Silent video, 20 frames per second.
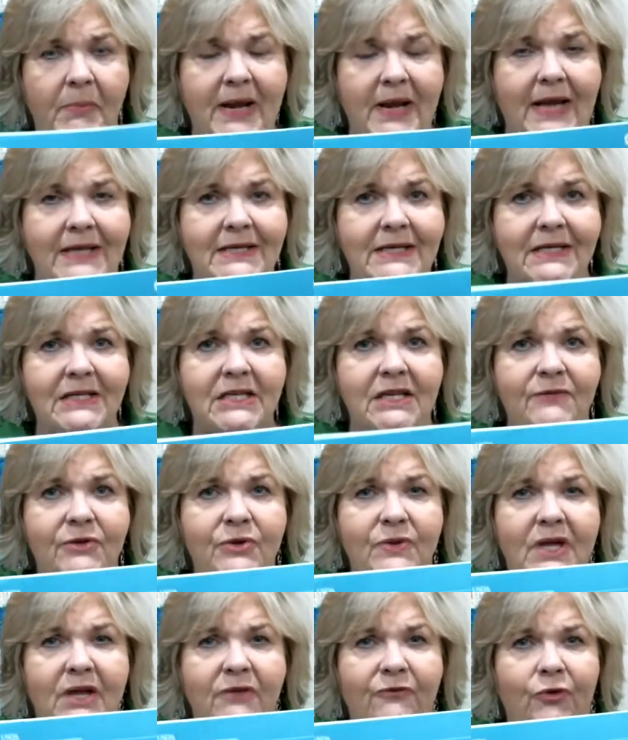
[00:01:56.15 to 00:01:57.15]
but I did give you
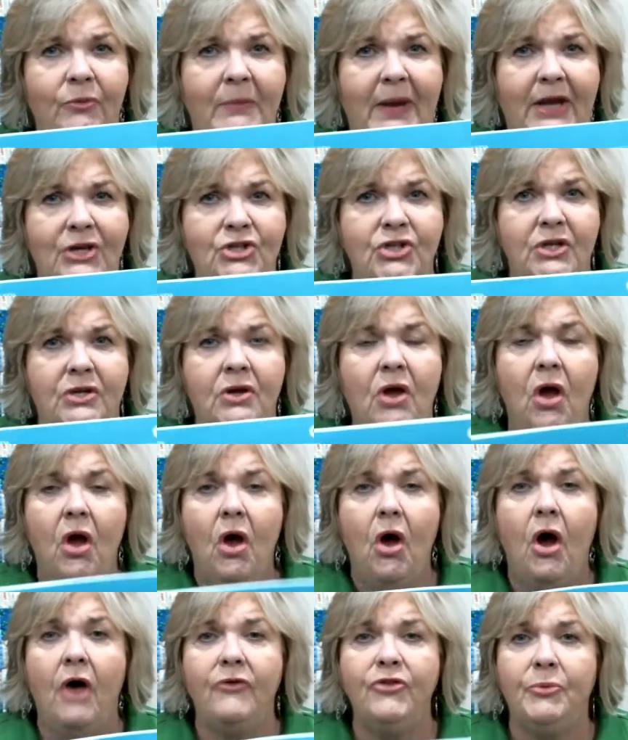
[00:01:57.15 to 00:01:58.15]
the information
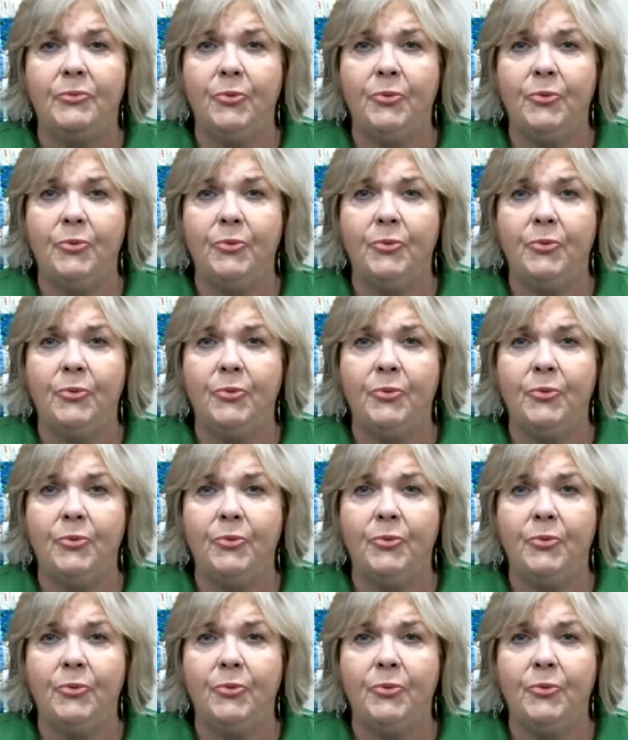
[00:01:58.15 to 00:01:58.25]
on the